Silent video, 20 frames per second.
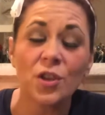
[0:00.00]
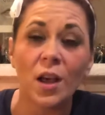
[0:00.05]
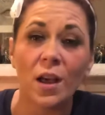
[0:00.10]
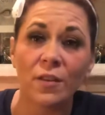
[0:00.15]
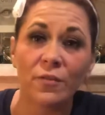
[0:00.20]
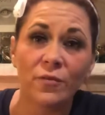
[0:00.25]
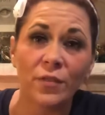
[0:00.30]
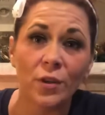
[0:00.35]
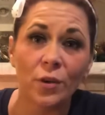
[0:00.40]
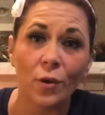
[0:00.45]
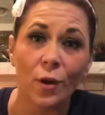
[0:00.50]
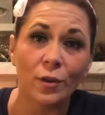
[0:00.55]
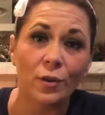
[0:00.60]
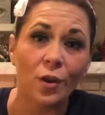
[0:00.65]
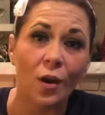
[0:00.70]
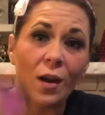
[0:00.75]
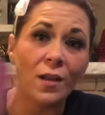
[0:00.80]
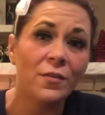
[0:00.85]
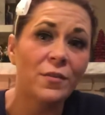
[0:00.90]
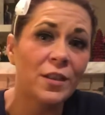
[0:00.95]
I feel a
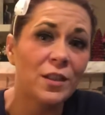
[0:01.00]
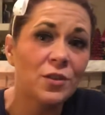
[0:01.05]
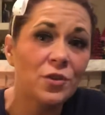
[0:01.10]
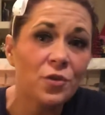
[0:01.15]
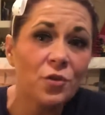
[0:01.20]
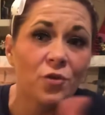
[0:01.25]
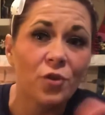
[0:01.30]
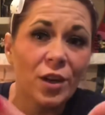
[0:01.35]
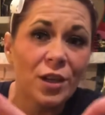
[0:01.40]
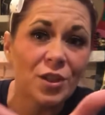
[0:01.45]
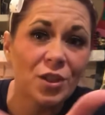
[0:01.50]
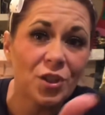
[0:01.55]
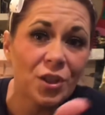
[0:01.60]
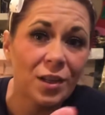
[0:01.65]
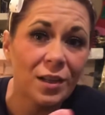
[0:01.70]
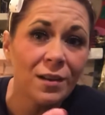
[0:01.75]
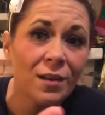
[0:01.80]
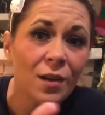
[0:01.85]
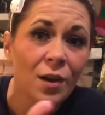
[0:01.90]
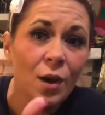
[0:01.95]
lot of
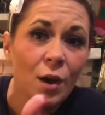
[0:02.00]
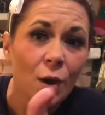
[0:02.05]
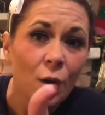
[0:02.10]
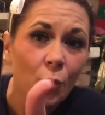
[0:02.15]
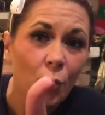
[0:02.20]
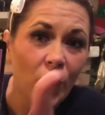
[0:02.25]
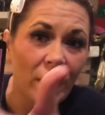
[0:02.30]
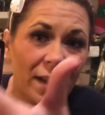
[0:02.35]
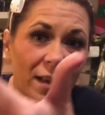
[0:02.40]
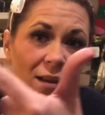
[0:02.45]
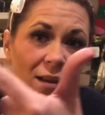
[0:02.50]
integration when it